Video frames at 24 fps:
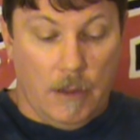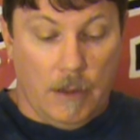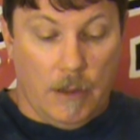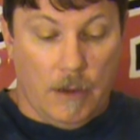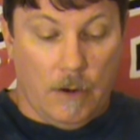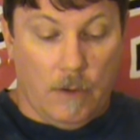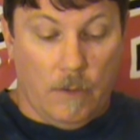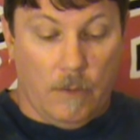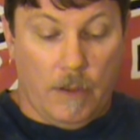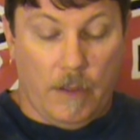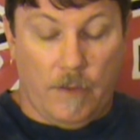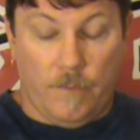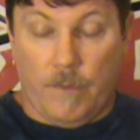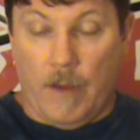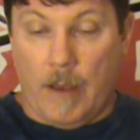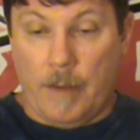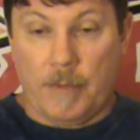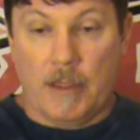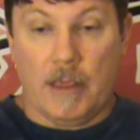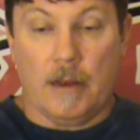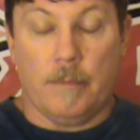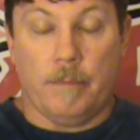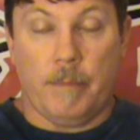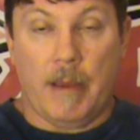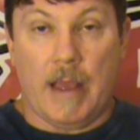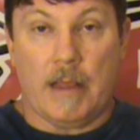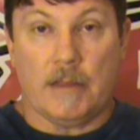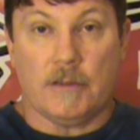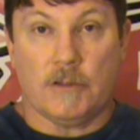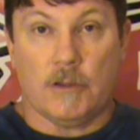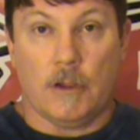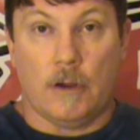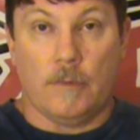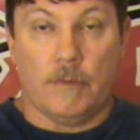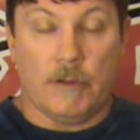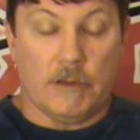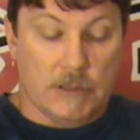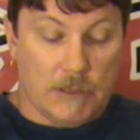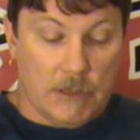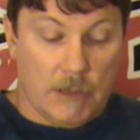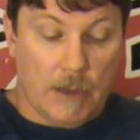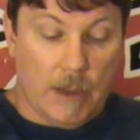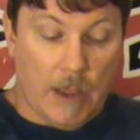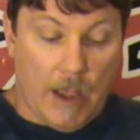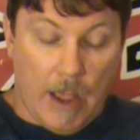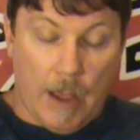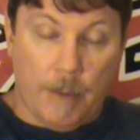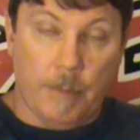You know, if I'm getting bad service,
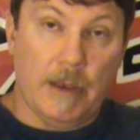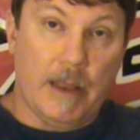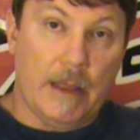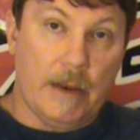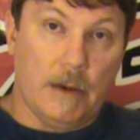I'm